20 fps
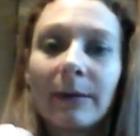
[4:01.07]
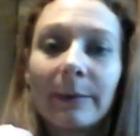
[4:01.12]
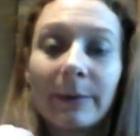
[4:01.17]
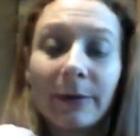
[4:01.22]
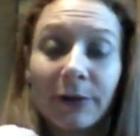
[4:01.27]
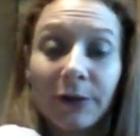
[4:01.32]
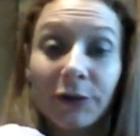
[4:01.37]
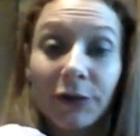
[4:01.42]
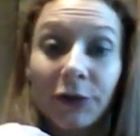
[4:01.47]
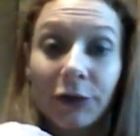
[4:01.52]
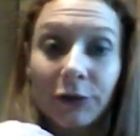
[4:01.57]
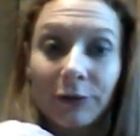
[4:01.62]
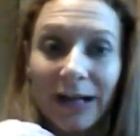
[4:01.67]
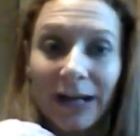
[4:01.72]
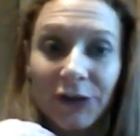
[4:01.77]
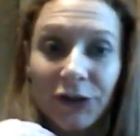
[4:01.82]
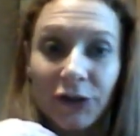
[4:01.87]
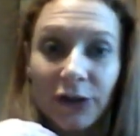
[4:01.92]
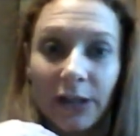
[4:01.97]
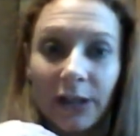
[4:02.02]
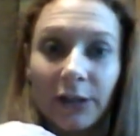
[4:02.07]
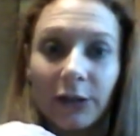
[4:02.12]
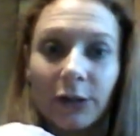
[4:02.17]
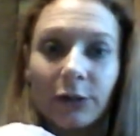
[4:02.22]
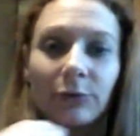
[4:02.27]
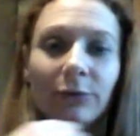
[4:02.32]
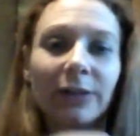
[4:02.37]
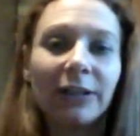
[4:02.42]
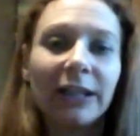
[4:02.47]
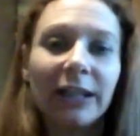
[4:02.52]
Maybe a little stretching.
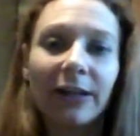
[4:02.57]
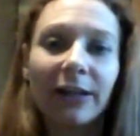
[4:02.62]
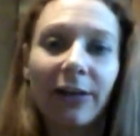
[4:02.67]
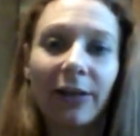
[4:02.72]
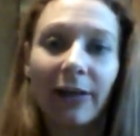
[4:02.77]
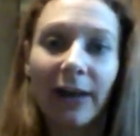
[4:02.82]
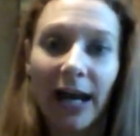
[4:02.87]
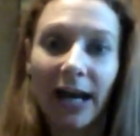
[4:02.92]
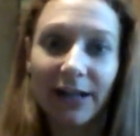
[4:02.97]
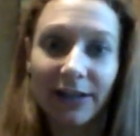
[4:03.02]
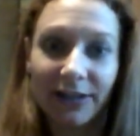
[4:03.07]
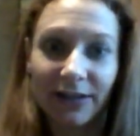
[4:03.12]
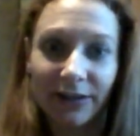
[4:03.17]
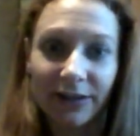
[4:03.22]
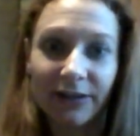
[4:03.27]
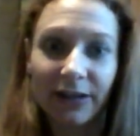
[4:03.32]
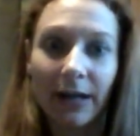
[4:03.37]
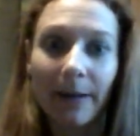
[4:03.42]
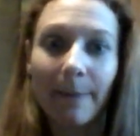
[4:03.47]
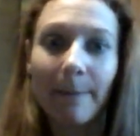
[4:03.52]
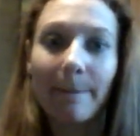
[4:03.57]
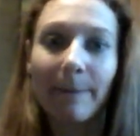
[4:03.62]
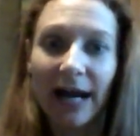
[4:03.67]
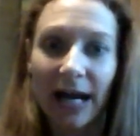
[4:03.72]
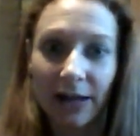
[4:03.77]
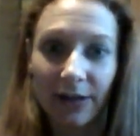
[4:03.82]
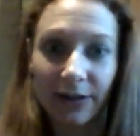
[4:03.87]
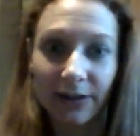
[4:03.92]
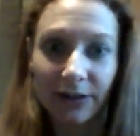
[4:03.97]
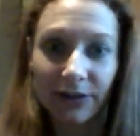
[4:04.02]
You need that to stay
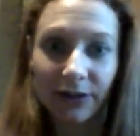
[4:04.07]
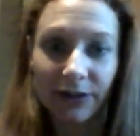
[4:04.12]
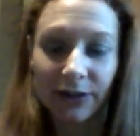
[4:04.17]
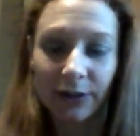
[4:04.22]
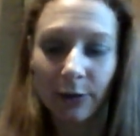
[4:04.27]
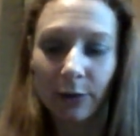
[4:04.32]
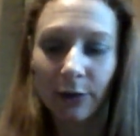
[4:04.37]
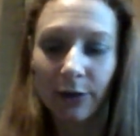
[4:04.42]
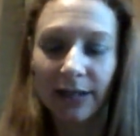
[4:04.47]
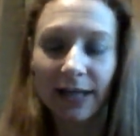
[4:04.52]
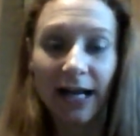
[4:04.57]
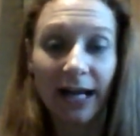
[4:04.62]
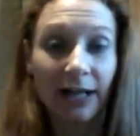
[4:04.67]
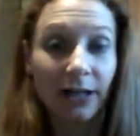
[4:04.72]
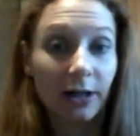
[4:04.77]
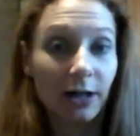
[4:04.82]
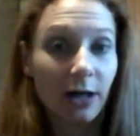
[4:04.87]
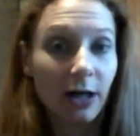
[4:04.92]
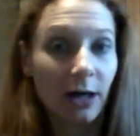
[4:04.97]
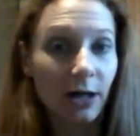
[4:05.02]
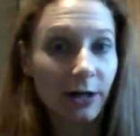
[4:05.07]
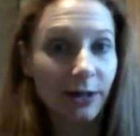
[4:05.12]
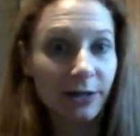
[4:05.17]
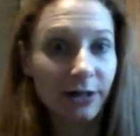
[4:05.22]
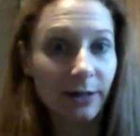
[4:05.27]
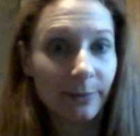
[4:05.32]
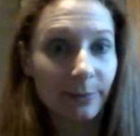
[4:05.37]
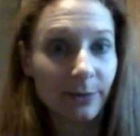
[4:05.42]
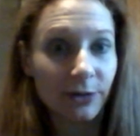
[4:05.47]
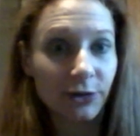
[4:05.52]
balanced. So, again, card
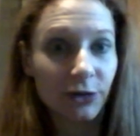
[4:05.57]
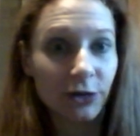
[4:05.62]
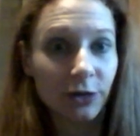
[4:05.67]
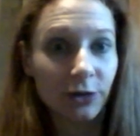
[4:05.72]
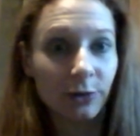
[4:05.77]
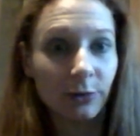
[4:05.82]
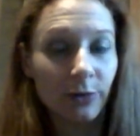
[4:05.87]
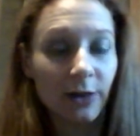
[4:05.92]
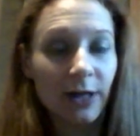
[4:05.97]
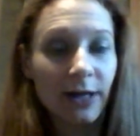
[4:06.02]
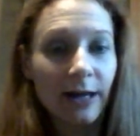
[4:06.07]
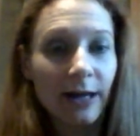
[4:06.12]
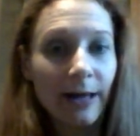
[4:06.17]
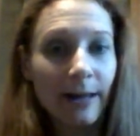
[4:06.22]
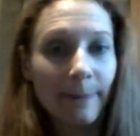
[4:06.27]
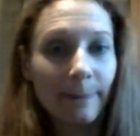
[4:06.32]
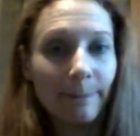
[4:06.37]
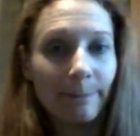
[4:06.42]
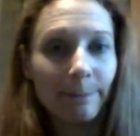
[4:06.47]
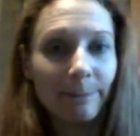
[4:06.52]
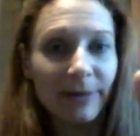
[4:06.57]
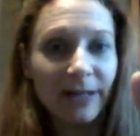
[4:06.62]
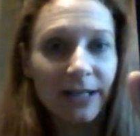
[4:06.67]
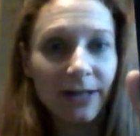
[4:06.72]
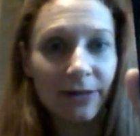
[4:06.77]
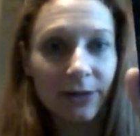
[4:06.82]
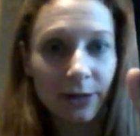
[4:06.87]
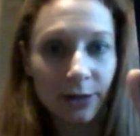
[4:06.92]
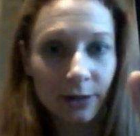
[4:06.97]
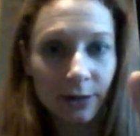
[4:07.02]
number two be
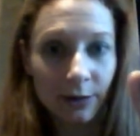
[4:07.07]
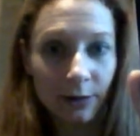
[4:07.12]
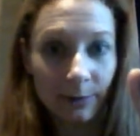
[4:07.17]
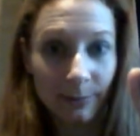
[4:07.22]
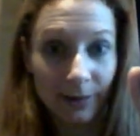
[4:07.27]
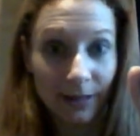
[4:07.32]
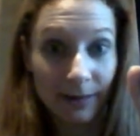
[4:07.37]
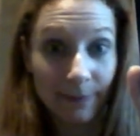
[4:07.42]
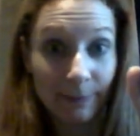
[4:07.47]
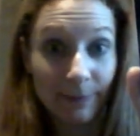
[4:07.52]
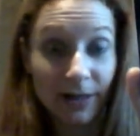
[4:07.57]
the hermit.